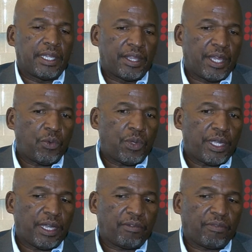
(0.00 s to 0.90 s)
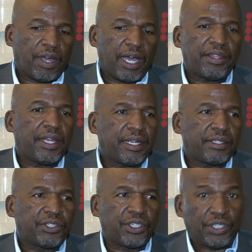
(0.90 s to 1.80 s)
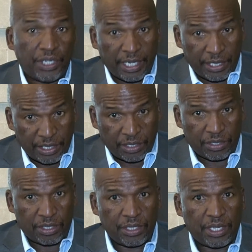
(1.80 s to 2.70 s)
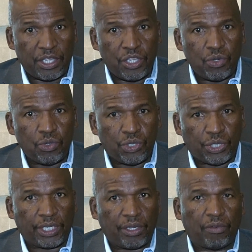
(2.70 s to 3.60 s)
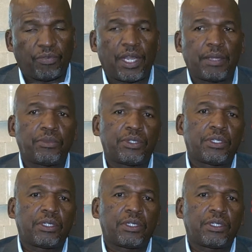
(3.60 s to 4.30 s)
Then we have other GTLDs. These are new string of names,